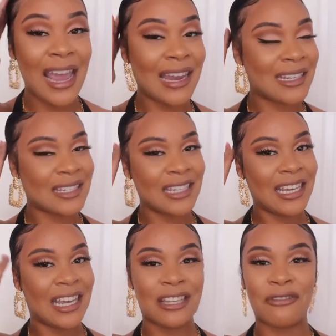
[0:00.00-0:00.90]
and a
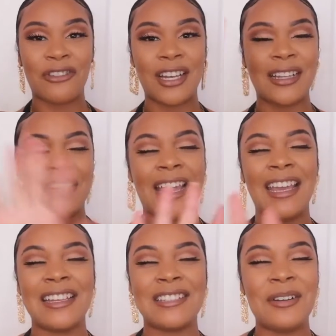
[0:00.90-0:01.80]
slick in the front.
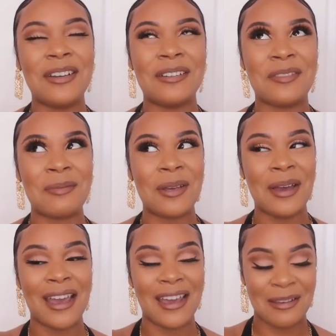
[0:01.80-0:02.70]
Like, don't come for me,
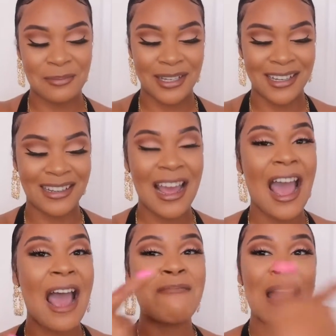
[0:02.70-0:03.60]
okay? But
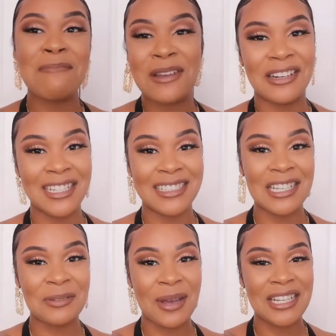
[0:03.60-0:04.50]
my mirror is
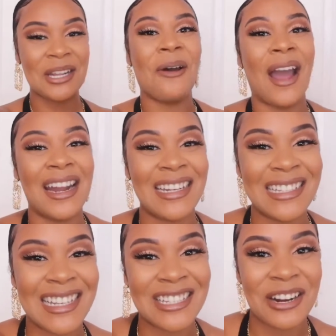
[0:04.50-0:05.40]
this way, so I
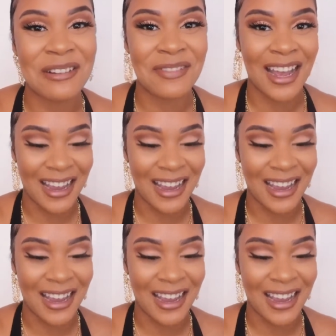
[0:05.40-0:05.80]
need to turn my